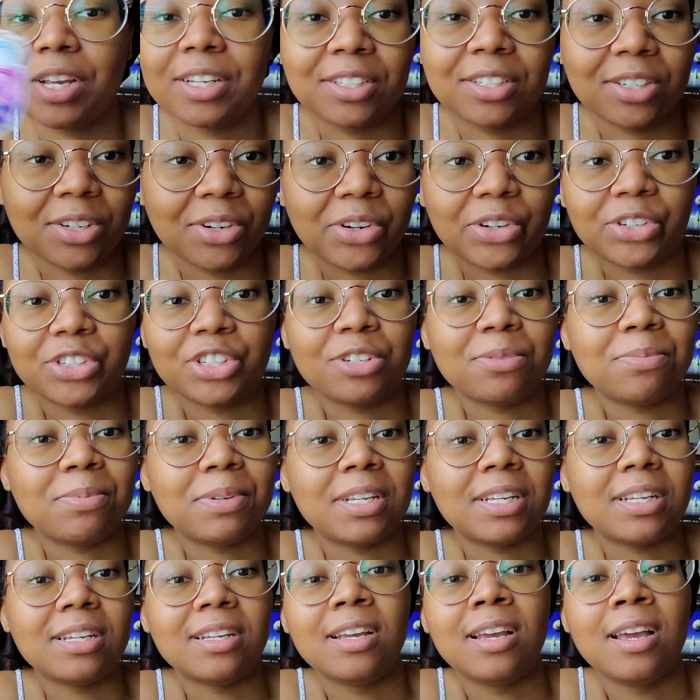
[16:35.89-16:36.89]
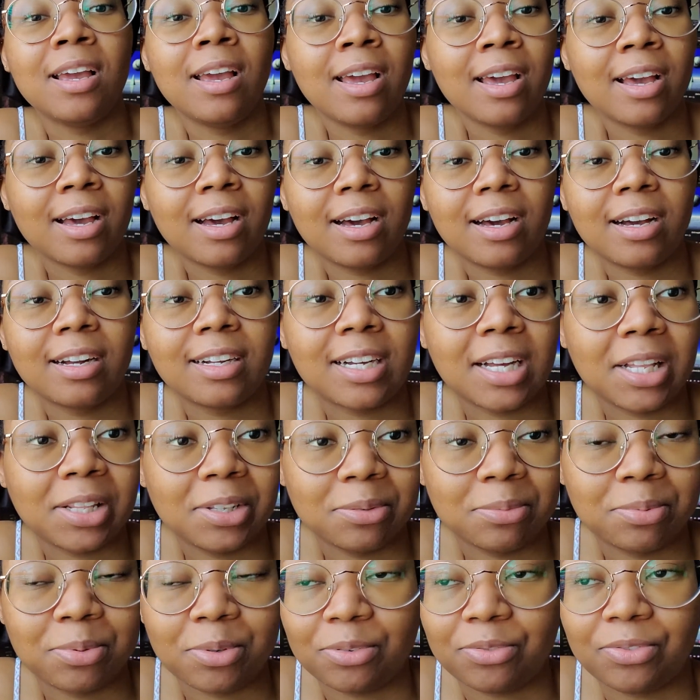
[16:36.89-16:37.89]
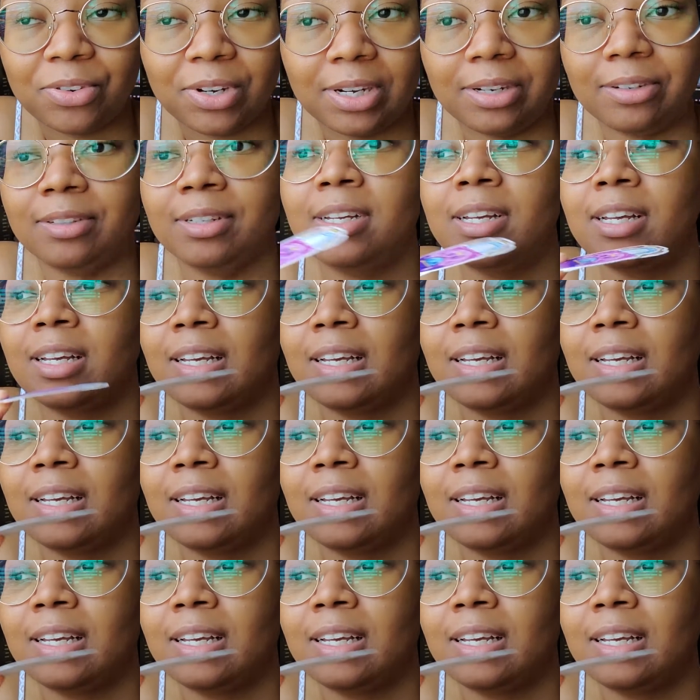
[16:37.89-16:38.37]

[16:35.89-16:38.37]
as an RGB color profile.